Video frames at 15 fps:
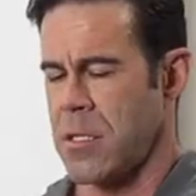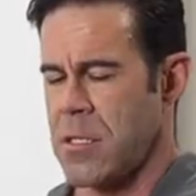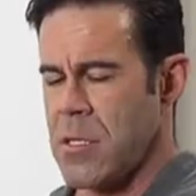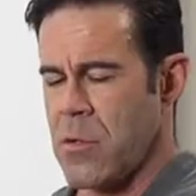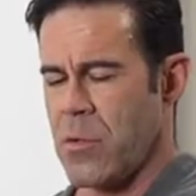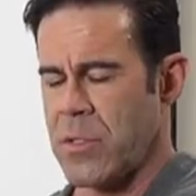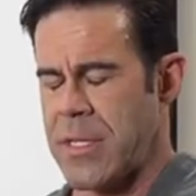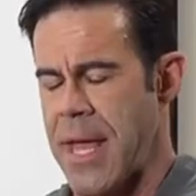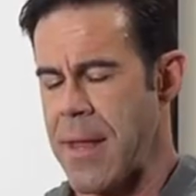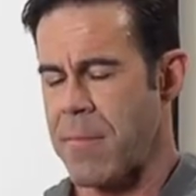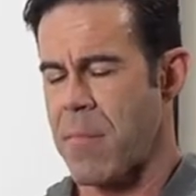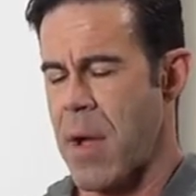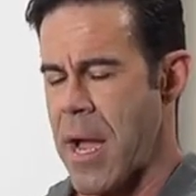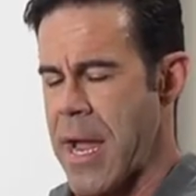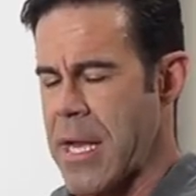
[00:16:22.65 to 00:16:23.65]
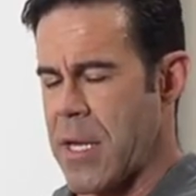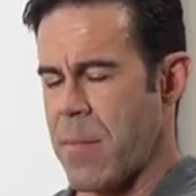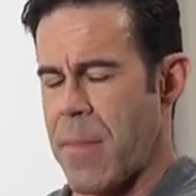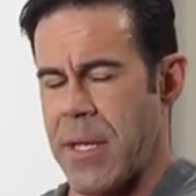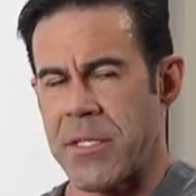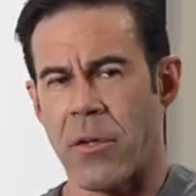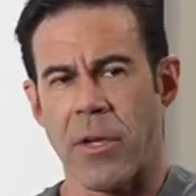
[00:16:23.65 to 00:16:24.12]
use that
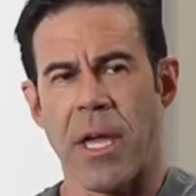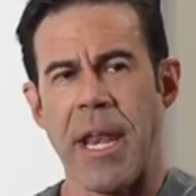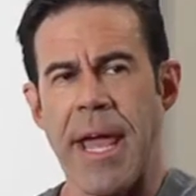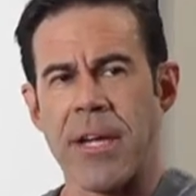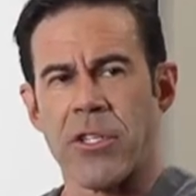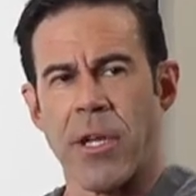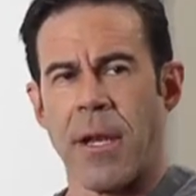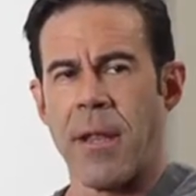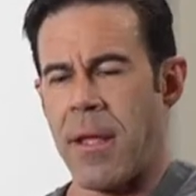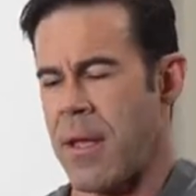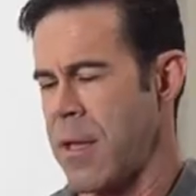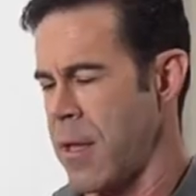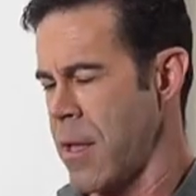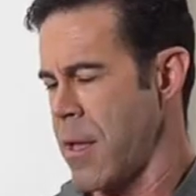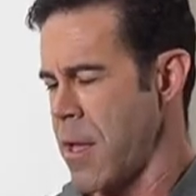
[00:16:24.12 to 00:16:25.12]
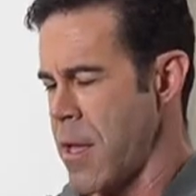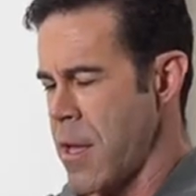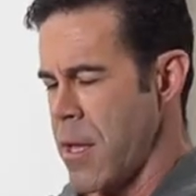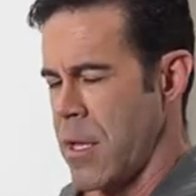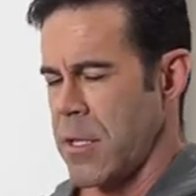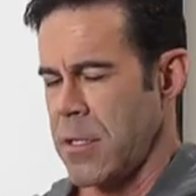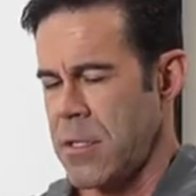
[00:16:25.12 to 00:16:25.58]
mind-muscle connection
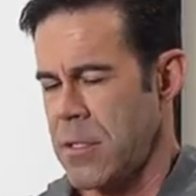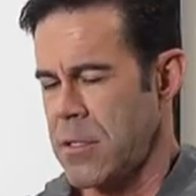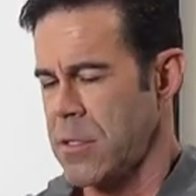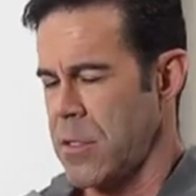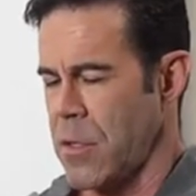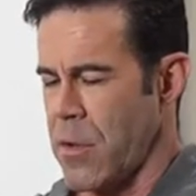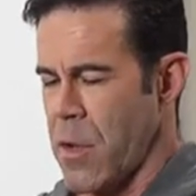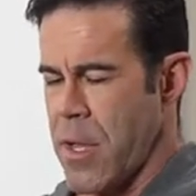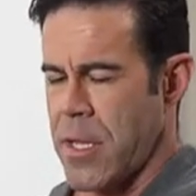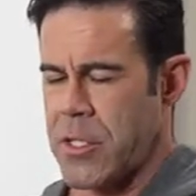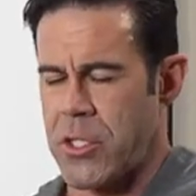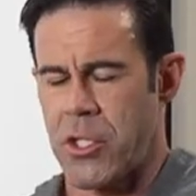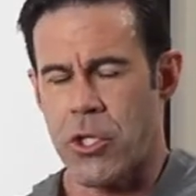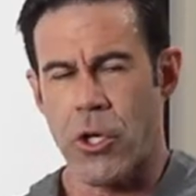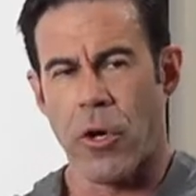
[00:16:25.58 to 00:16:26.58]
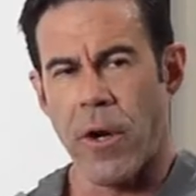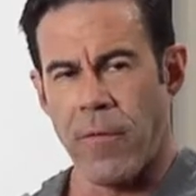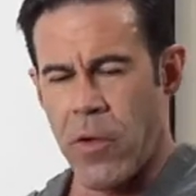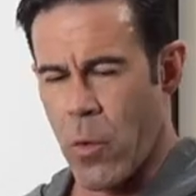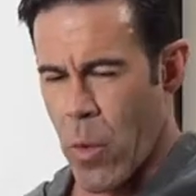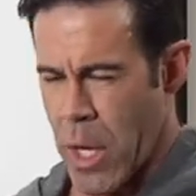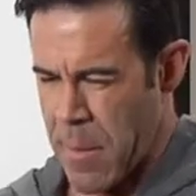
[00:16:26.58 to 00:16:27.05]
to ensure
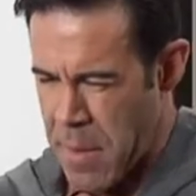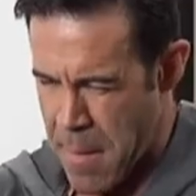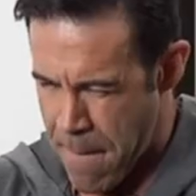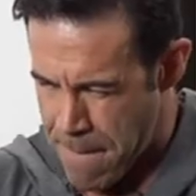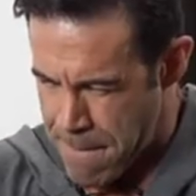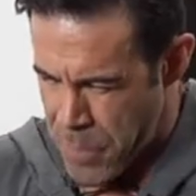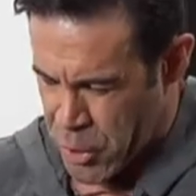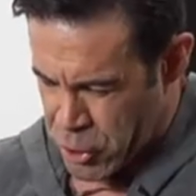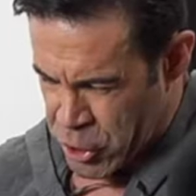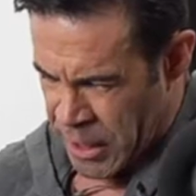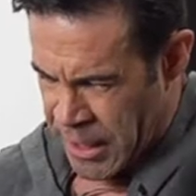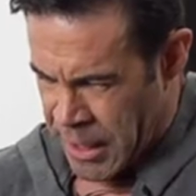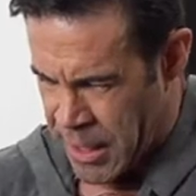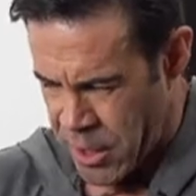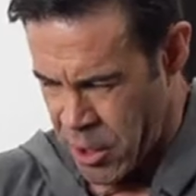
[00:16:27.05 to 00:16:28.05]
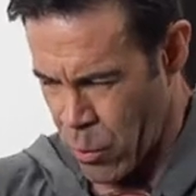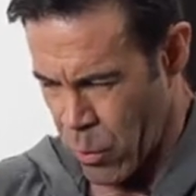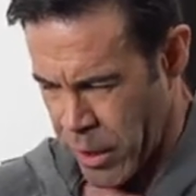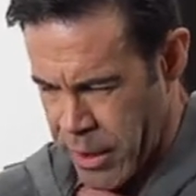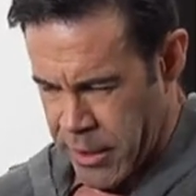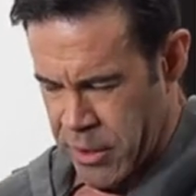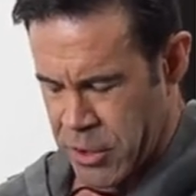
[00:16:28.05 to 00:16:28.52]
if you want to be pushing, you're
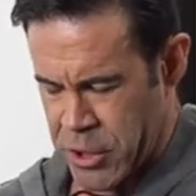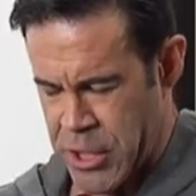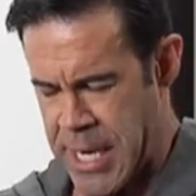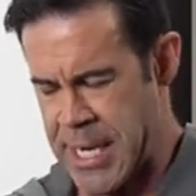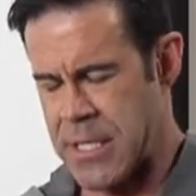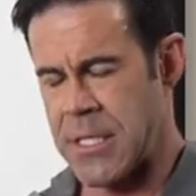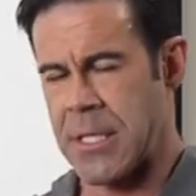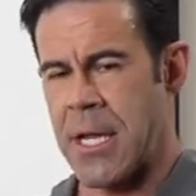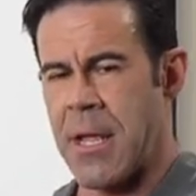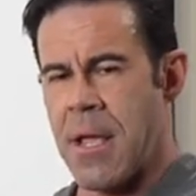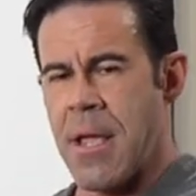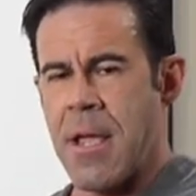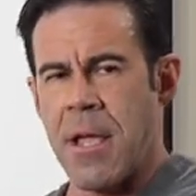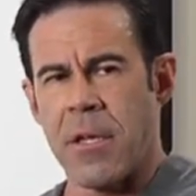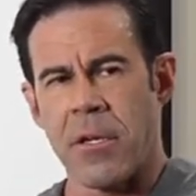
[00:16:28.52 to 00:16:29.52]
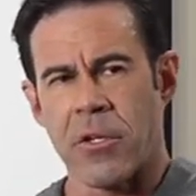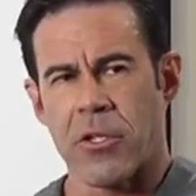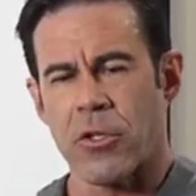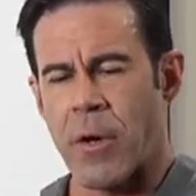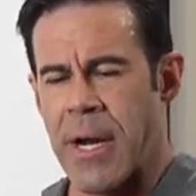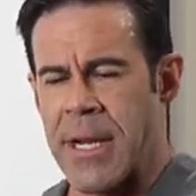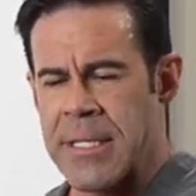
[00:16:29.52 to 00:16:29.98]
working your chest, your
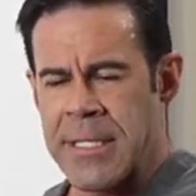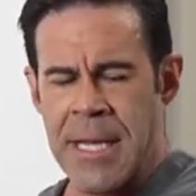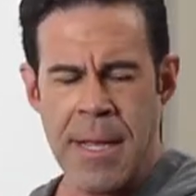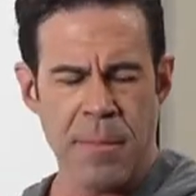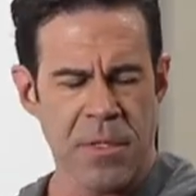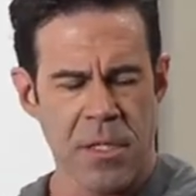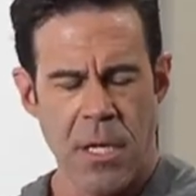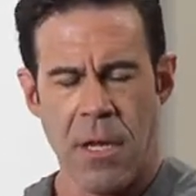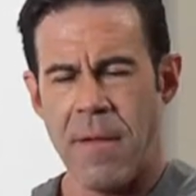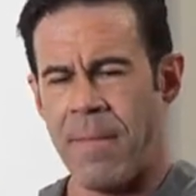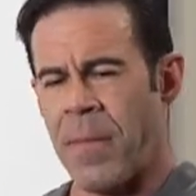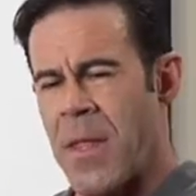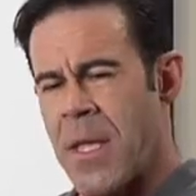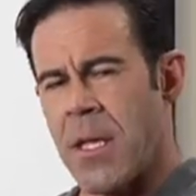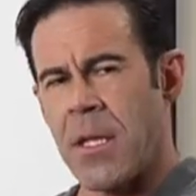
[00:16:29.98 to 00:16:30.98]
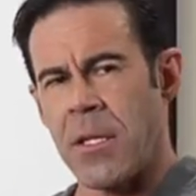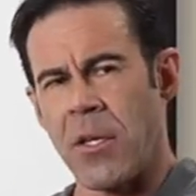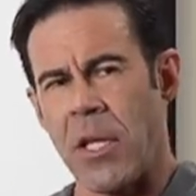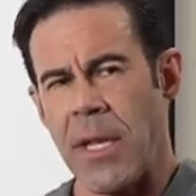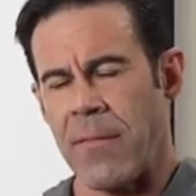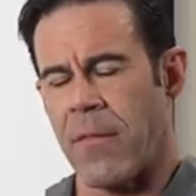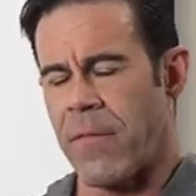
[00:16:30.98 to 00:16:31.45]
triceps. You
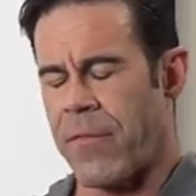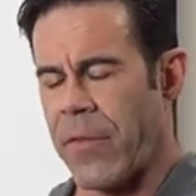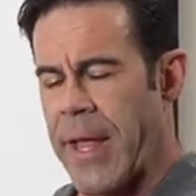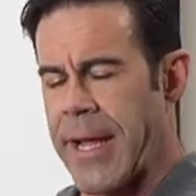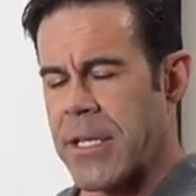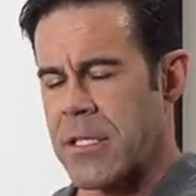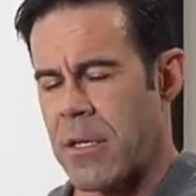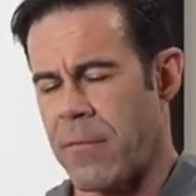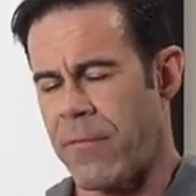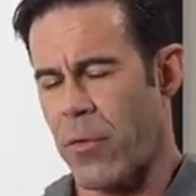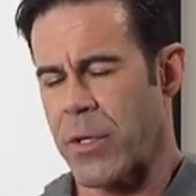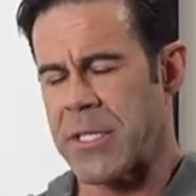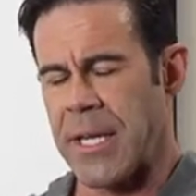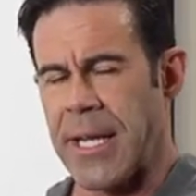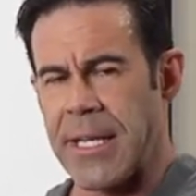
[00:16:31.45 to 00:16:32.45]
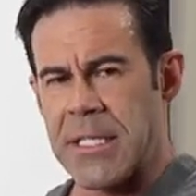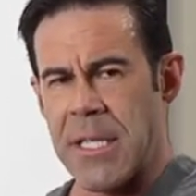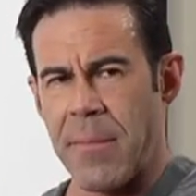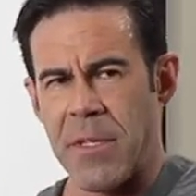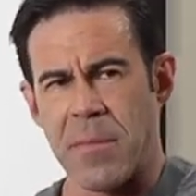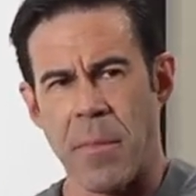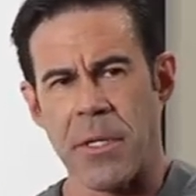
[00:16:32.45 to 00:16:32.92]
can even flex and force against
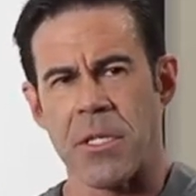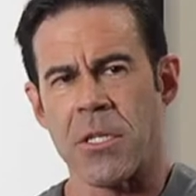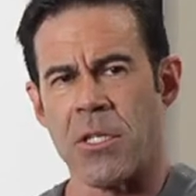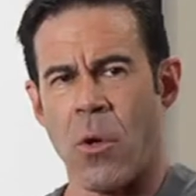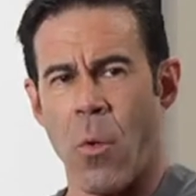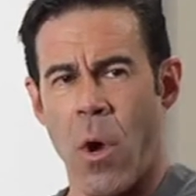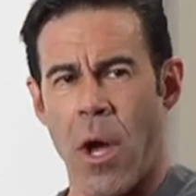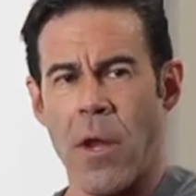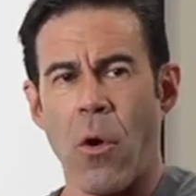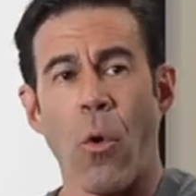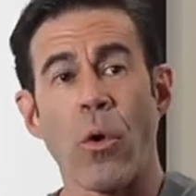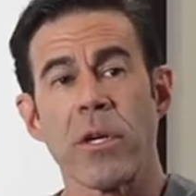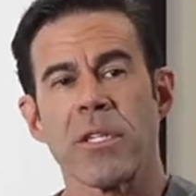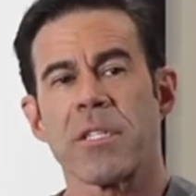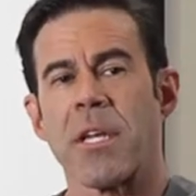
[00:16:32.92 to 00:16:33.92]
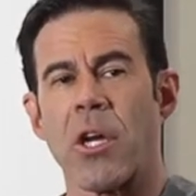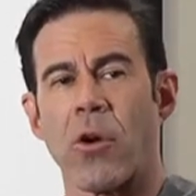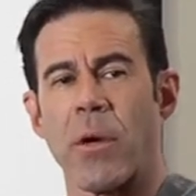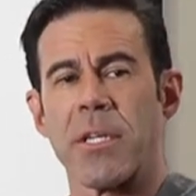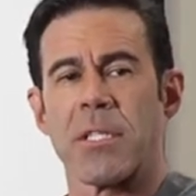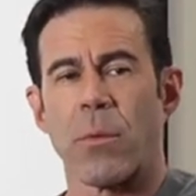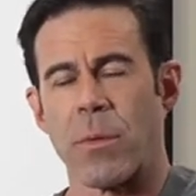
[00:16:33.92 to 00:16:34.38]
them as much as you want, or just
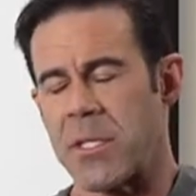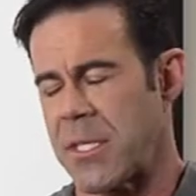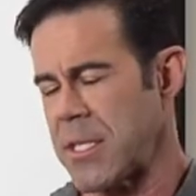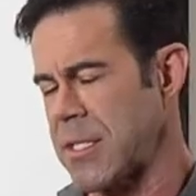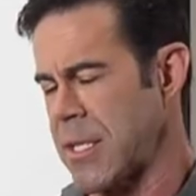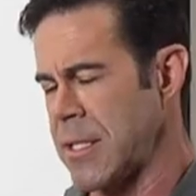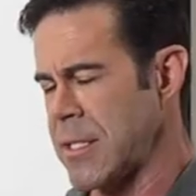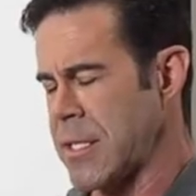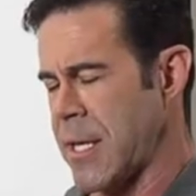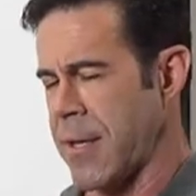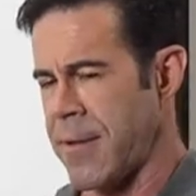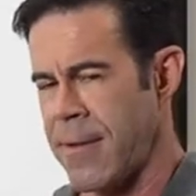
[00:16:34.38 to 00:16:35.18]
increase the resistance.